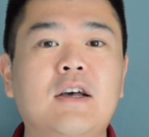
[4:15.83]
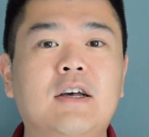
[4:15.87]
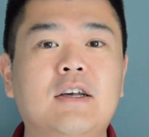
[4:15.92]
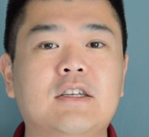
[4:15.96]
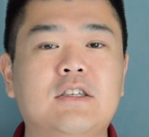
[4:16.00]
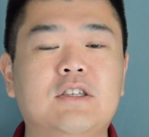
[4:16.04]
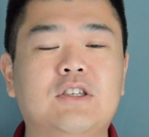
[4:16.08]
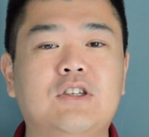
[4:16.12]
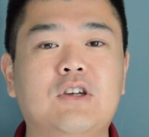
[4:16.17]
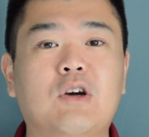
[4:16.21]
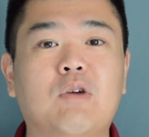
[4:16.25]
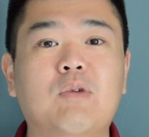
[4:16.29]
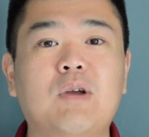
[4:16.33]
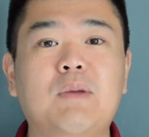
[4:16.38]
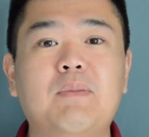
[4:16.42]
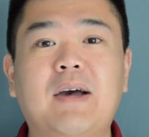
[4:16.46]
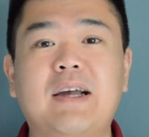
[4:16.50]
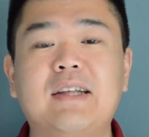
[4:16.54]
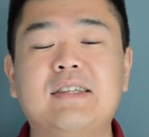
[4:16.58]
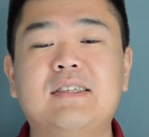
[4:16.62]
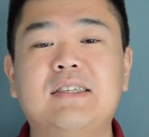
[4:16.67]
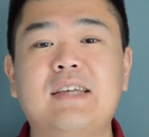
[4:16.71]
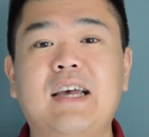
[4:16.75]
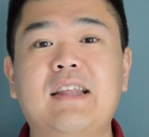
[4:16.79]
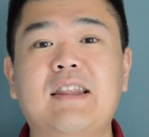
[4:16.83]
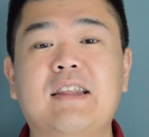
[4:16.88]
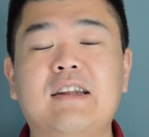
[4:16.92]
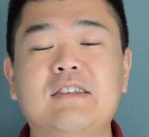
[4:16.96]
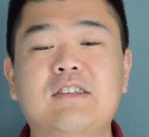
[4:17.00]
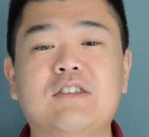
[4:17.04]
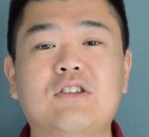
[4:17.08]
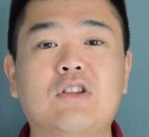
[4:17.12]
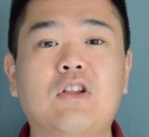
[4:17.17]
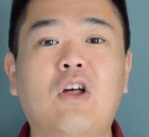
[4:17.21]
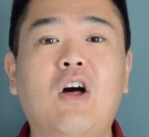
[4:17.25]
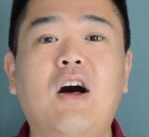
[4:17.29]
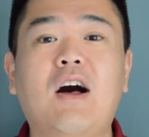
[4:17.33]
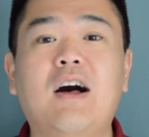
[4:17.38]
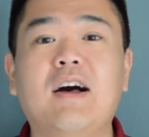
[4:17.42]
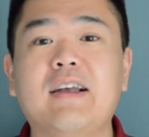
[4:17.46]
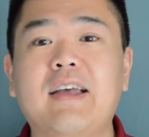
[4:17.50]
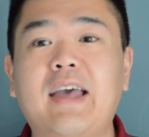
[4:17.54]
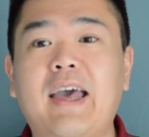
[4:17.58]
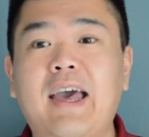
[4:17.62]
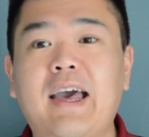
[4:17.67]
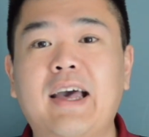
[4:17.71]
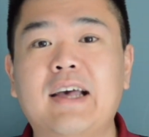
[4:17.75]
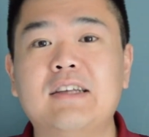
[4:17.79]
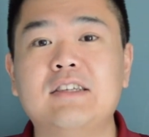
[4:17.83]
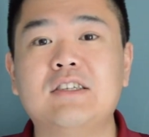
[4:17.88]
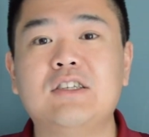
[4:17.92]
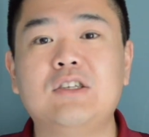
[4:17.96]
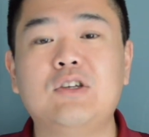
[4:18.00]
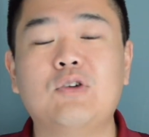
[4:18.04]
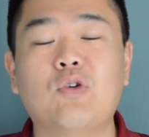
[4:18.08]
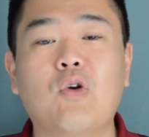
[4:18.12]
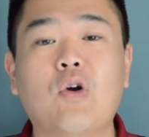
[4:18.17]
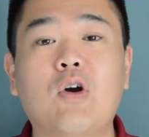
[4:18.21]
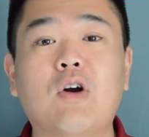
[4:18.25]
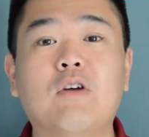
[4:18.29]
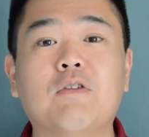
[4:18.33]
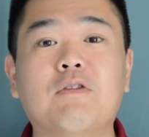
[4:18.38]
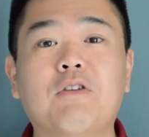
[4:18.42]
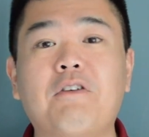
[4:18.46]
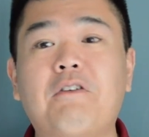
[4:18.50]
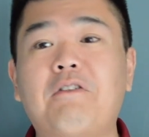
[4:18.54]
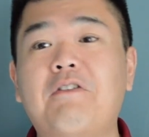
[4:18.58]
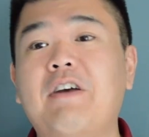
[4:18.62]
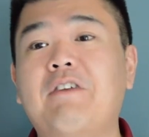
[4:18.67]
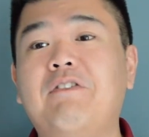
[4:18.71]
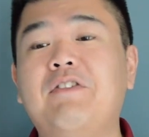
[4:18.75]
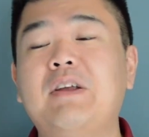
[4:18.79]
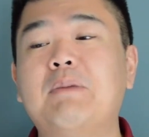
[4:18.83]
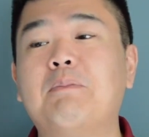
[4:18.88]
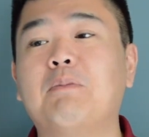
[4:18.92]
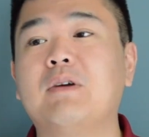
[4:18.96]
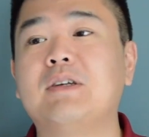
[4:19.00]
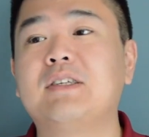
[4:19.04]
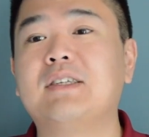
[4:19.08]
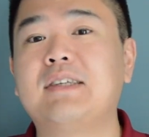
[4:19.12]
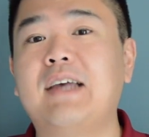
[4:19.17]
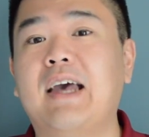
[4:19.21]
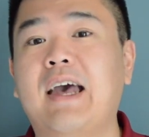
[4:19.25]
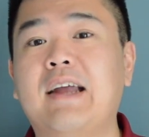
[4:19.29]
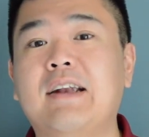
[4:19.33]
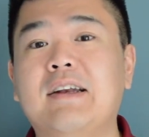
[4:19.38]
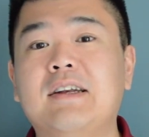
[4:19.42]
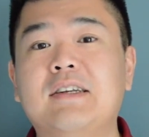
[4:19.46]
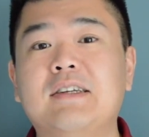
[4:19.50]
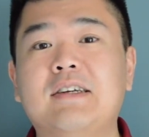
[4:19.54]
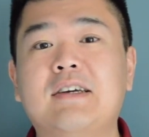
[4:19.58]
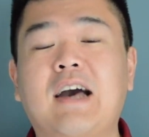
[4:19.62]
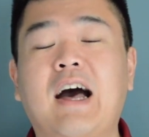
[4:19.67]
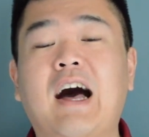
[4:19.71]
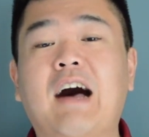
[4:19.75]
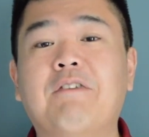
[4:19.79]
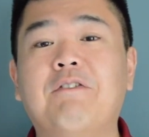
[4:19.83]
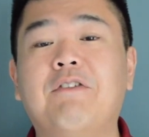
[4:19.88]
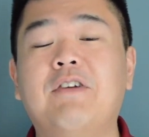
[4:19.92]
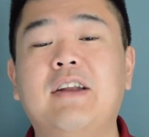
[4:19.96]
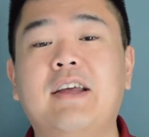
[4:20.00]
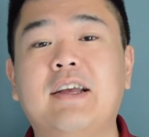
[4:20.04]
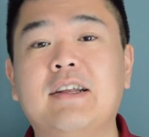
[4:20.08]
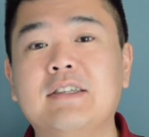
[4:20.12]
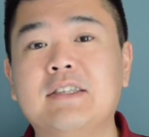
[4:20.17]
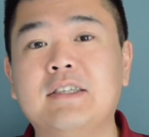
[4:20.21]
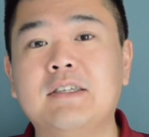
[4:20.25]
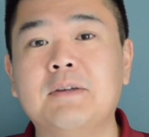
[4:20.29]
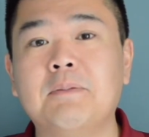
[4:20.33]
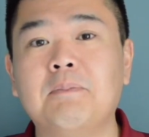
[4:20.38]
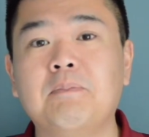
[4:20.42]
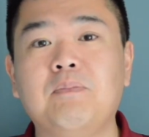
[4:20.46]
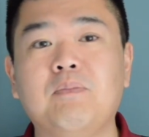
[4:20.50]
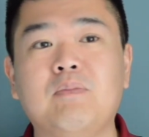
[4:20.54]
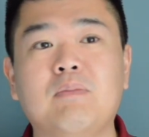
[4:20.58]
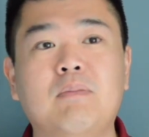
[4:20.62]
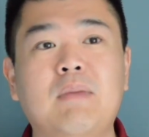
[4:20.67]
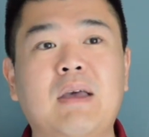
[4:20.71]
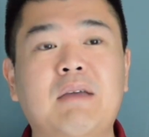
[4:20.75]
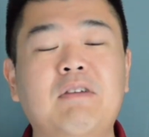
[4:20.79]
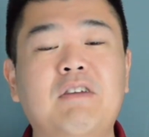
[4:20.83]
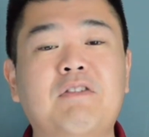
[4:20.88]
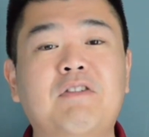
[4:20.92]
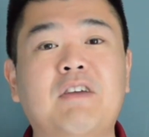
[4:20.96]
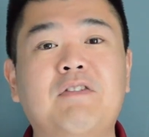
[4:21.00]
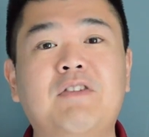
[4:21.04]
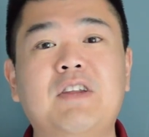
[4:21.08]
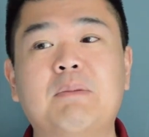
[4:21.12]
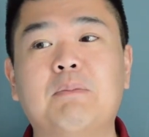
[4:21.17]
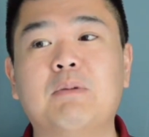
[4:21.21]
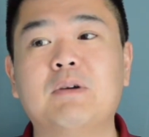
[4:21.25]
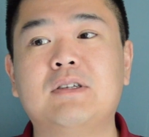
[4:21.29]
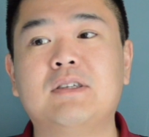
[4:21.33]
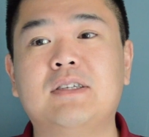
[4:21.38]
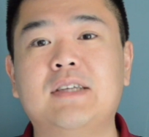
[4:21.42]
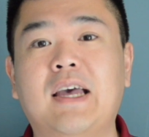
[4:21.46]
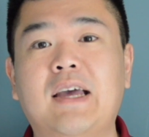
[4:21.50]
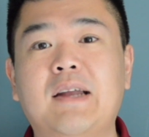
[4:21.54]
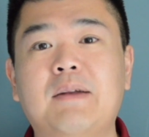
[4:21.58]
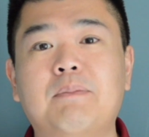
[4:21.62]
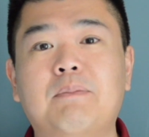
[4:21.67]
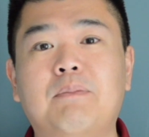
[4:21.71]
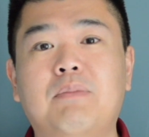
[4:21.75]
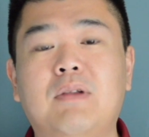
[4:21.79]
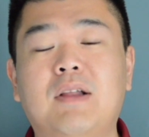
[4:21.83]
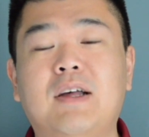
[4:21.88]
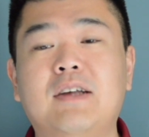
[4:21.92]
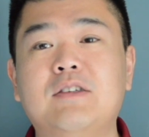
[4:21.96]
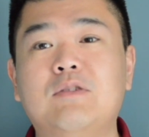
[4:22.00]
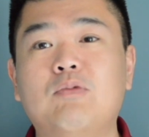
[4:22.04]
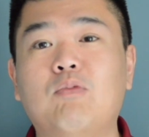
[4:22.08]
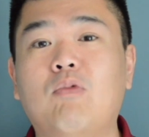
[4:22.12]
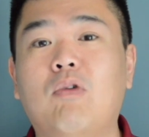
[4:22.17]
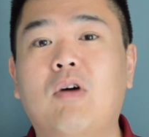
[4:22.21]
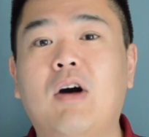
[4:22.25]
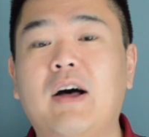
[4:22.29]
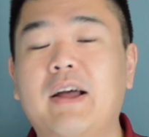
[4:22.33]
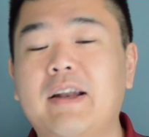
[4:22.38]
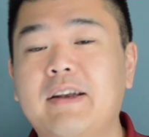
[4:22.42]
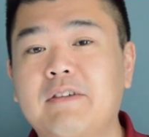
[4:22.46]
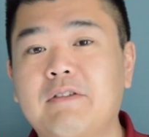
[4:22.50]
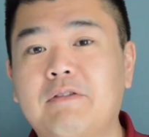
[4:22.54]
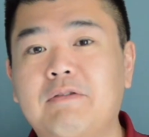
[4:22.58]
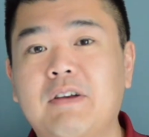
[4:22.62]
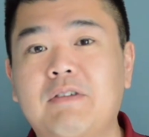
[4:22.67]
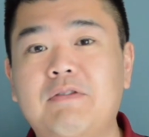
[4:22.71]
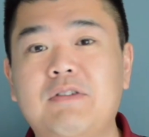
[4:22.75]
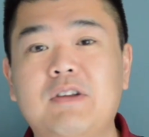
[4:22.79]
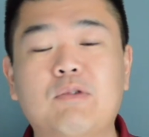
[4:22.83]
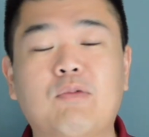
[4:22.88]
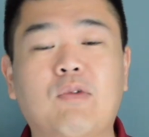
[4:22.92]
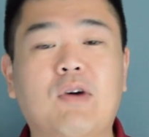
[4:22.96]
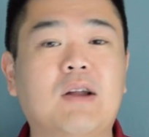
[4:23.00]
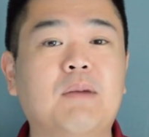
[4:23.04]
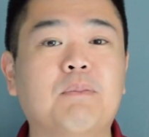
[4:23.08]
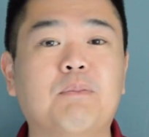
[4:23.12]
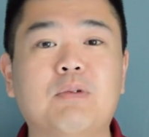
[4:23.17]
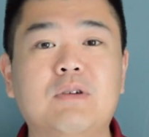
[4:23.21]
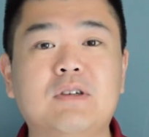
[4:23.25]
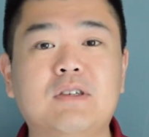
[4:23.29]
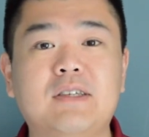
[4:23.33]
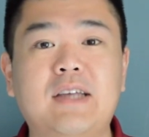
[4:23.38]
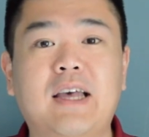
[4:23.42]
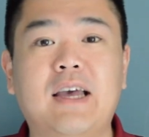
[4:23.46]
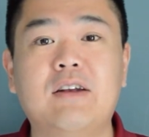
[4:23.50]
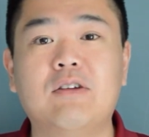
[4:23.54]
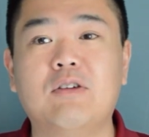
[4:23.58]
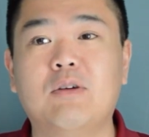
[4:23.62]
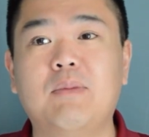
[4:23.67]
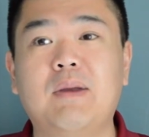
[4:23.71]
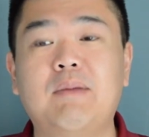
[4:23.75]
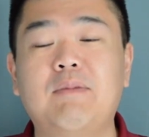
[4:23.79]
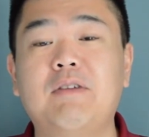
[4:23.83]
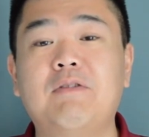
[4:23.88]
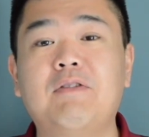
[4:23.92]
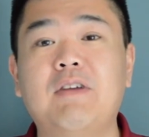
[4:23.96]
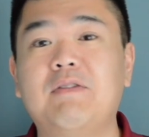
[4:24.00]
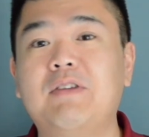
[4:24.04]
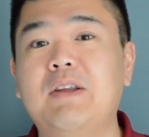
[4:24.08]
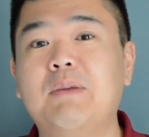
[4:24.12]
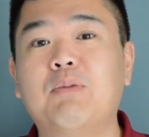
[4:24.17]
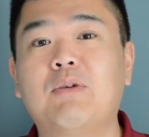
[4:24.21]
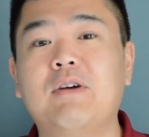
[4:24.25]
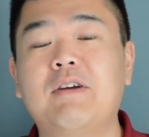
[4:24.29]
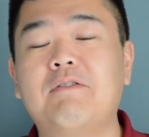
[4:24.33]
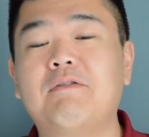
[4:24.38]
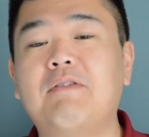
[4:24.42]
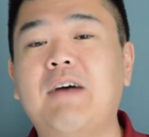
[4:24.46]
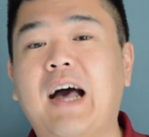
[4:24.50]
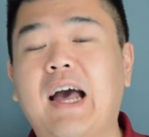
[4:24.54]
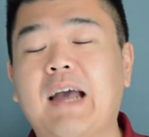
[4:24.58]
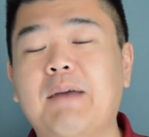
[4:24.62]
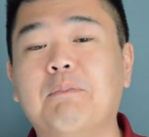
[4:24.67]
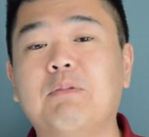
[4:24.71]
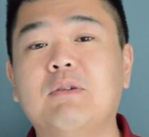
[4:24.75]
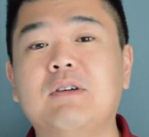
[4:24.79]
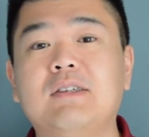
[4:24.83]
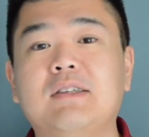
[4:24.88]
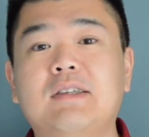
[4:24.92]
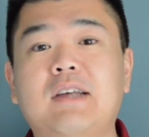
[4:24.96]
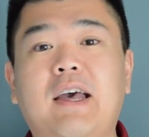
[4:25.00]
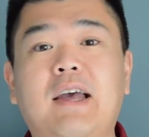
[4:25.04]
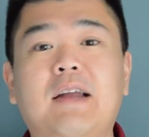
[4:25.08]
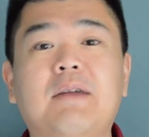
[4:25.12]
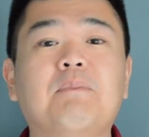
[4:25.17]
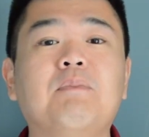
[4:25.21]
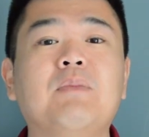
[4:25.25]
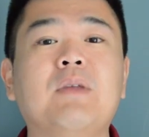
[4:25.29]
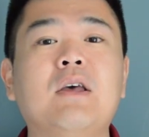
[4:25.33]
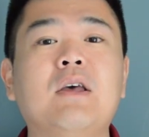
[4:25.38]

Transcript: So we might say that as long as you're over 50% confident, maybe 50% plus 1, 51%, or maybe 50.5%,